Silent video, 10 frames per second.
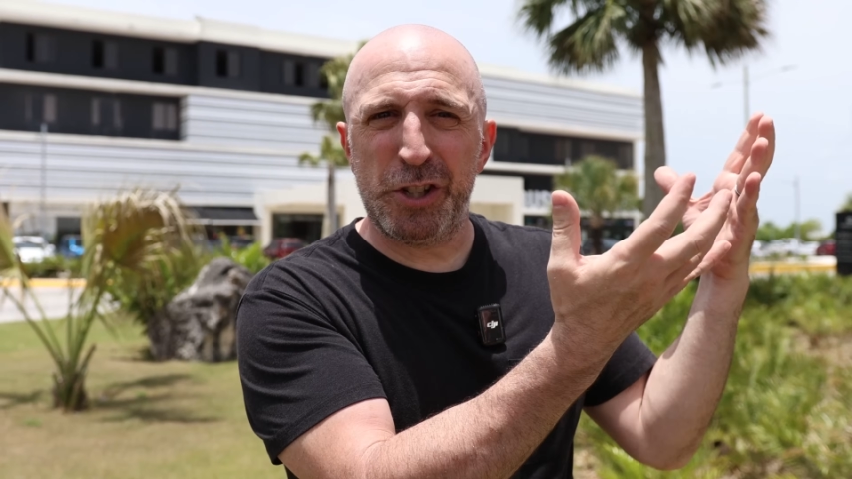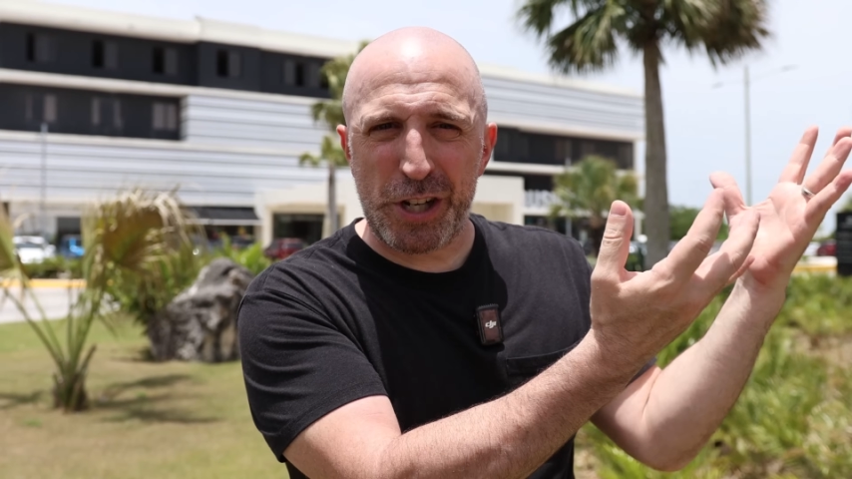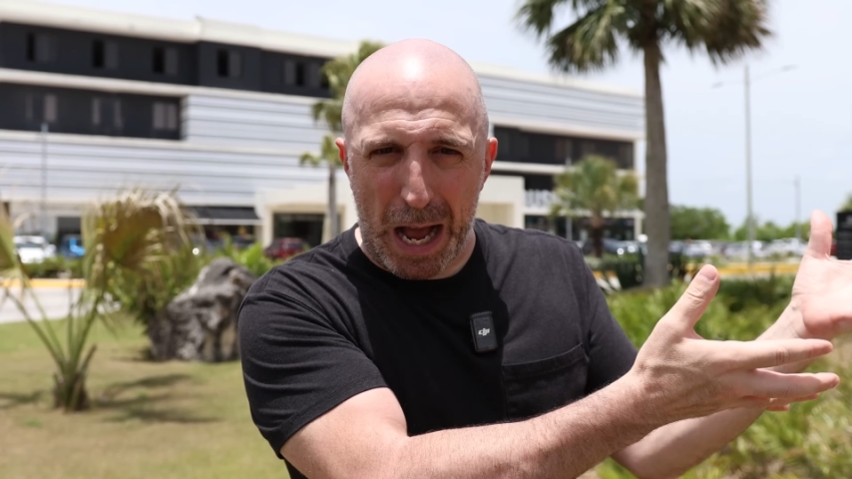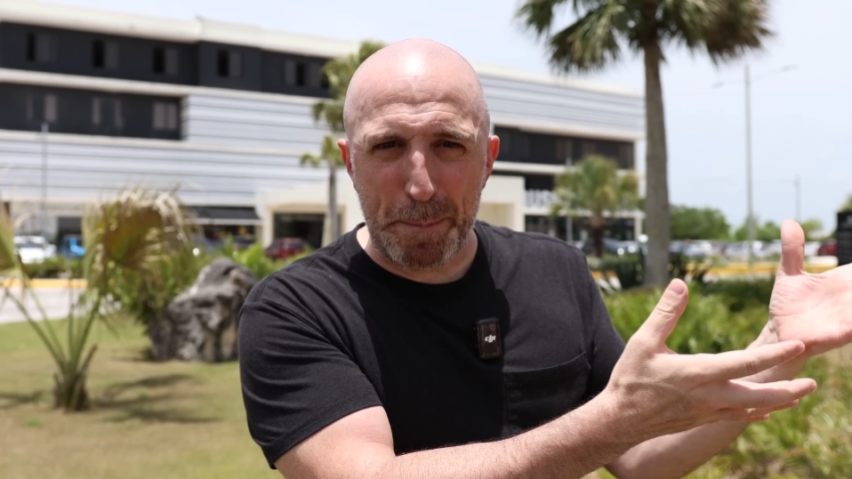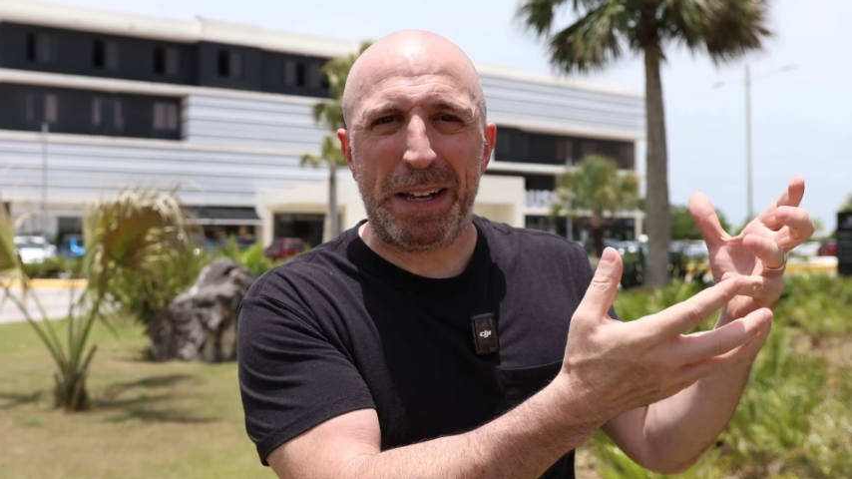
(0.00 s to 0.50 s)

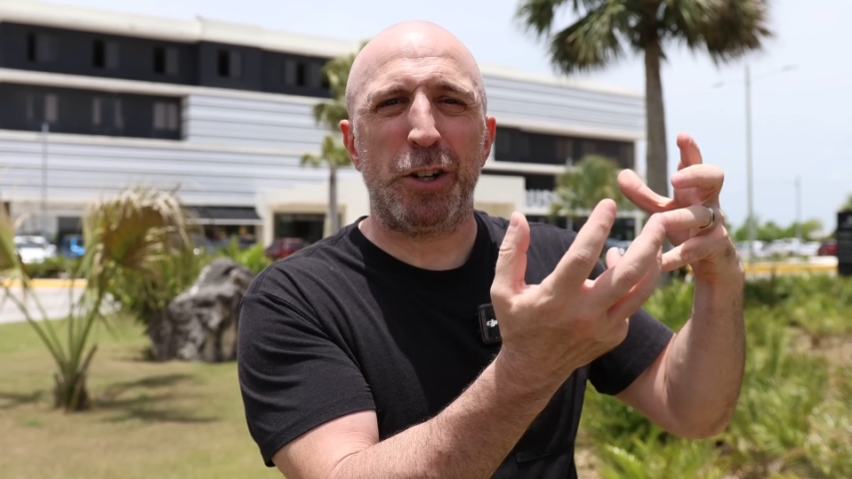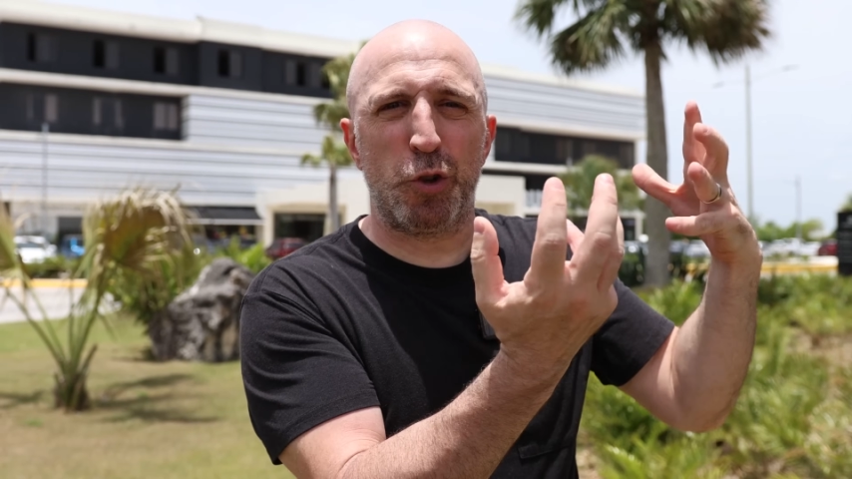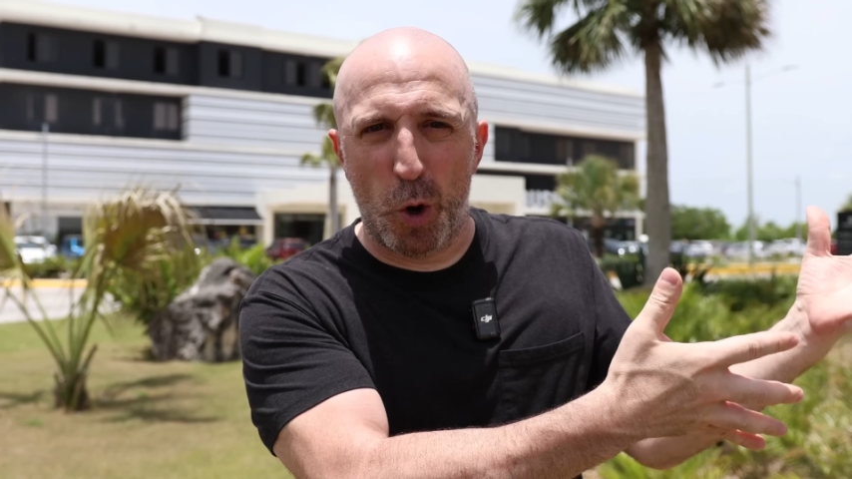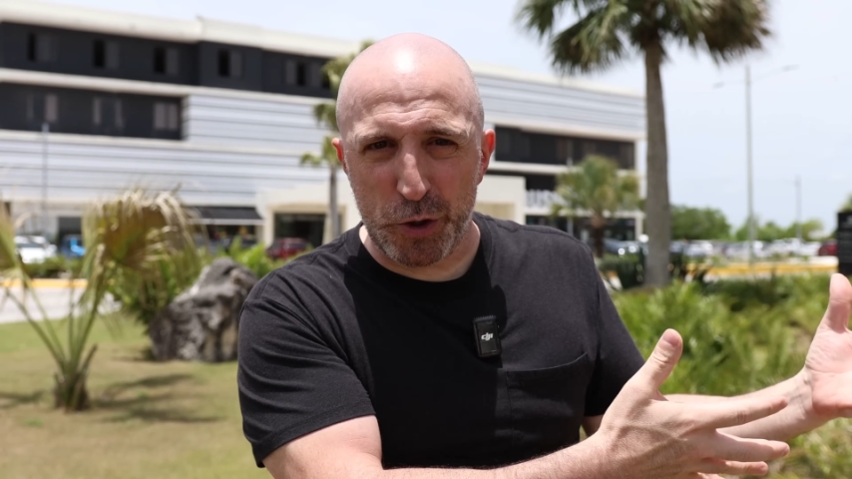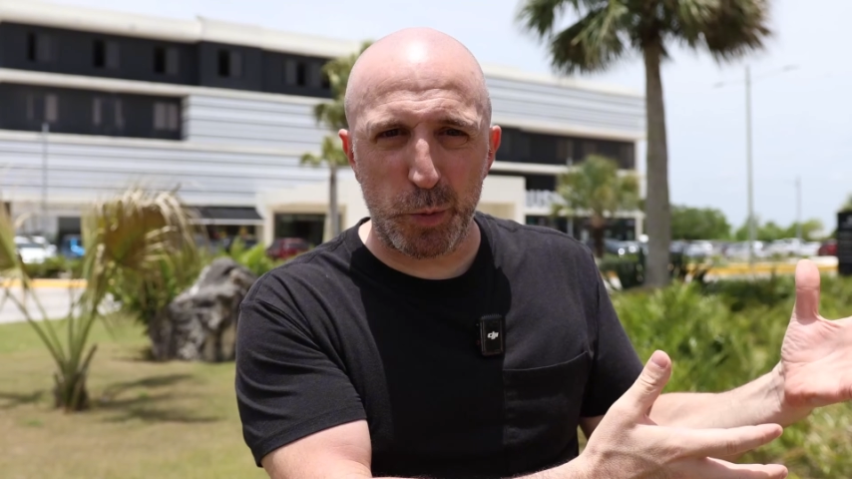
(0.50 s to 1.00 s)
shopping,
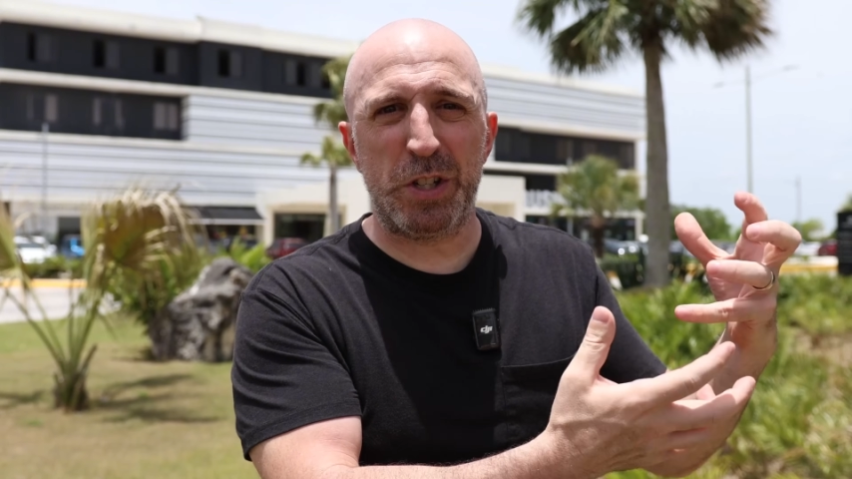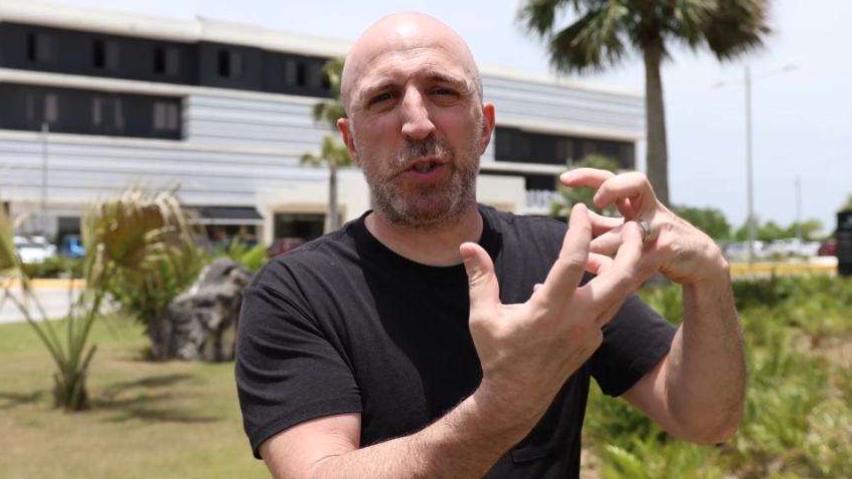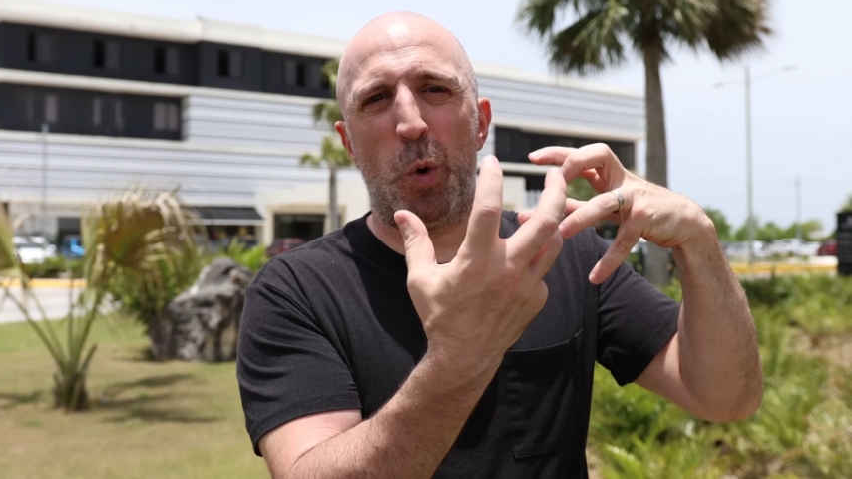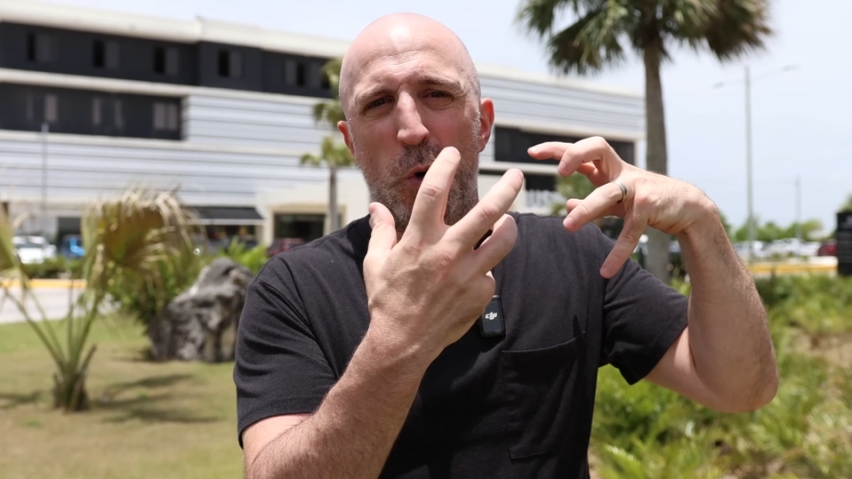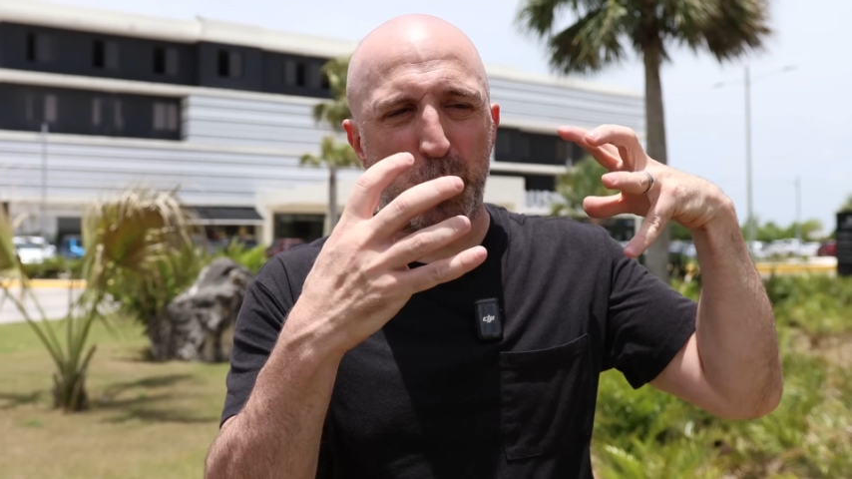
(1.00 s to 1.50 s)
grocery
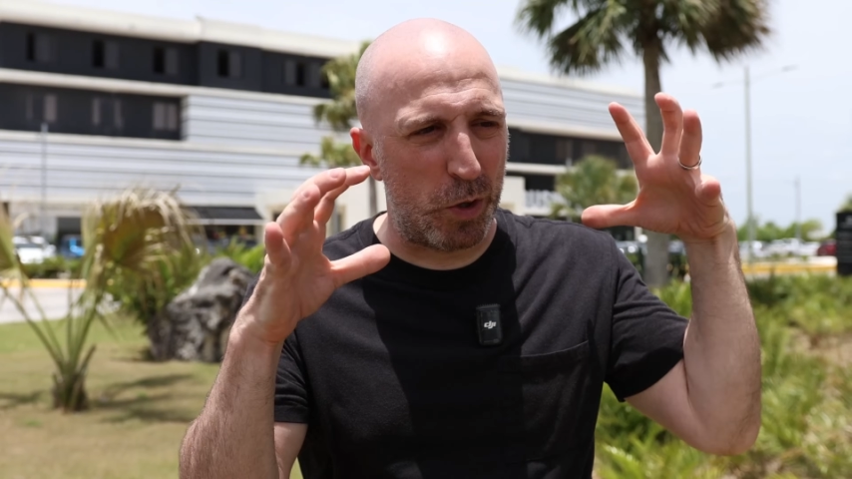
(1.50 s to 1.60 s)
stores,